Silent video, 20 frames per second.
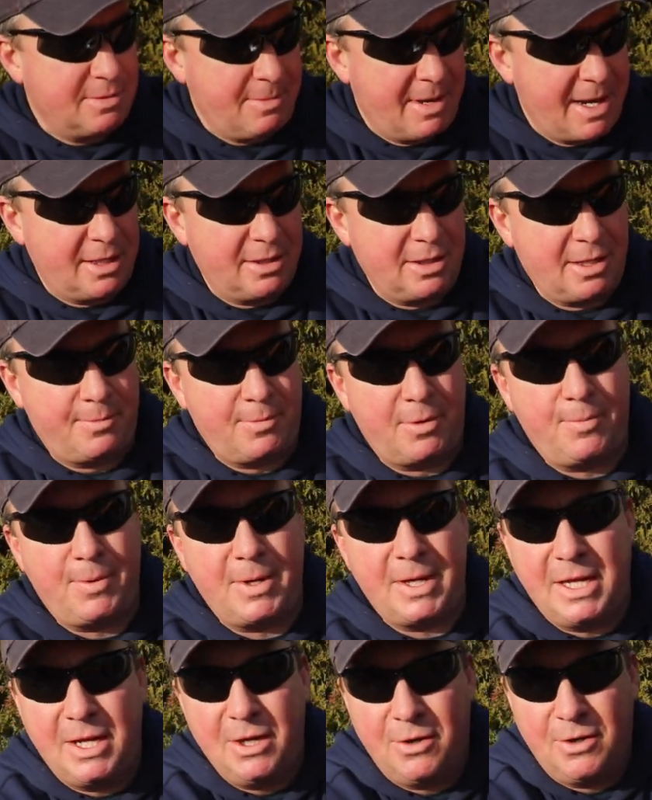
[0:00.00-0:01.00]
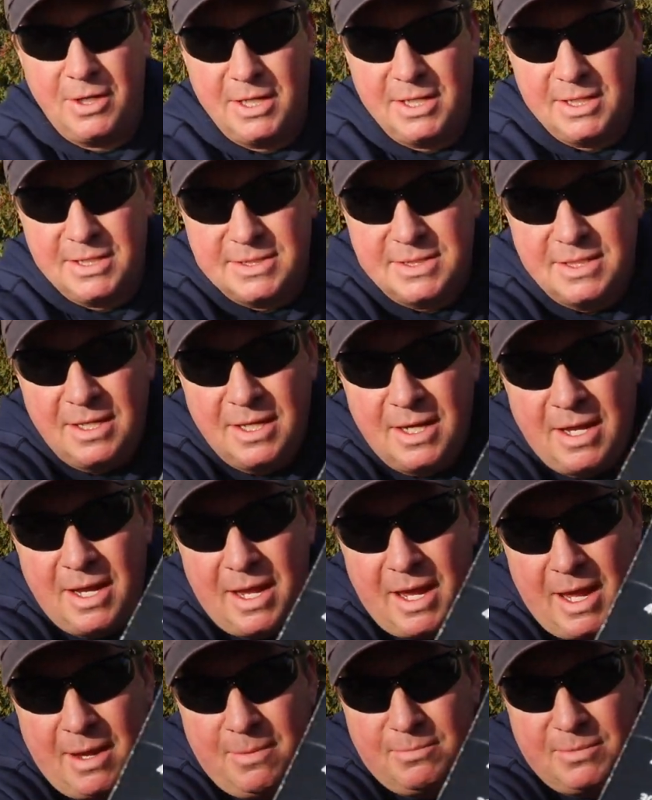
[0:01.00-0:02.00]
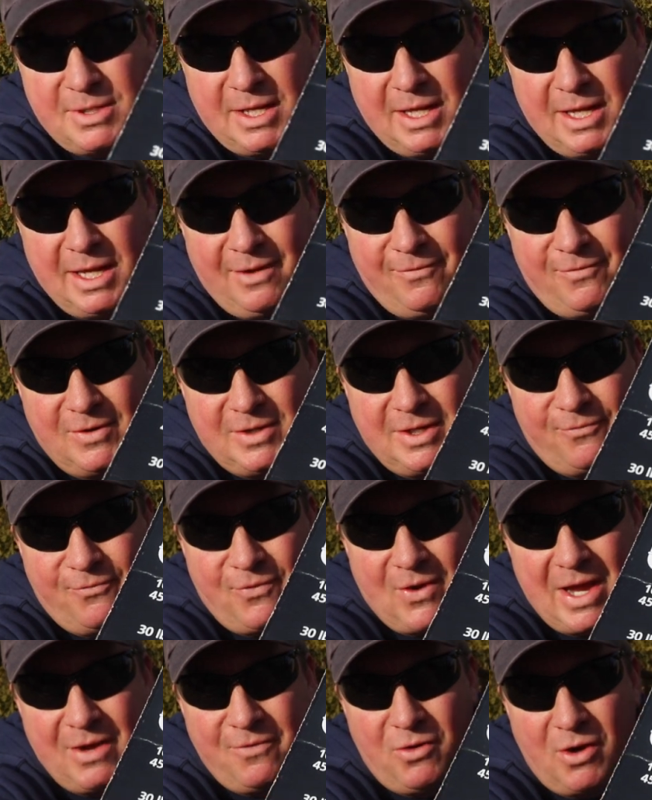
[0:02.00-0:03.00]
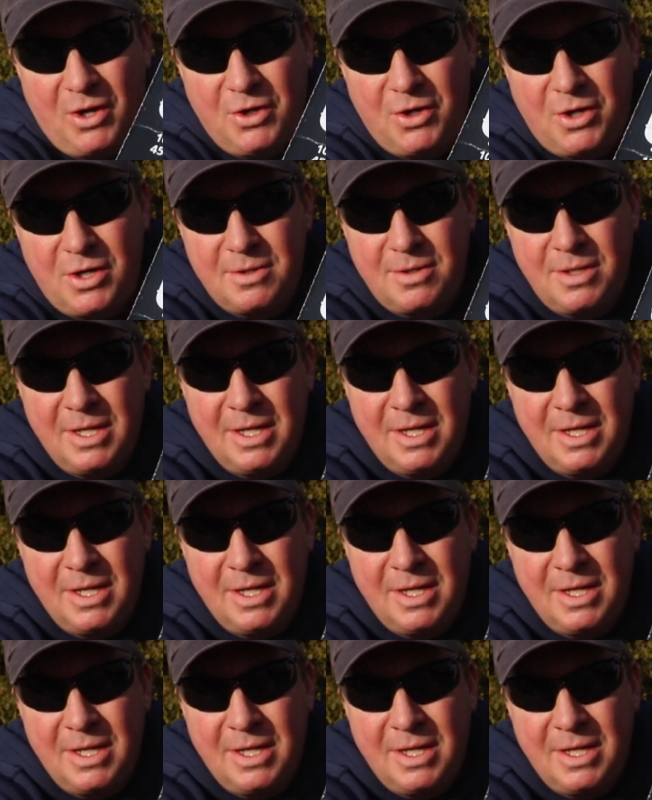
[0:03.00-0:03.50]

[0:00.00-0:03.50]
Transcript: the model number, but here it is, MT5500.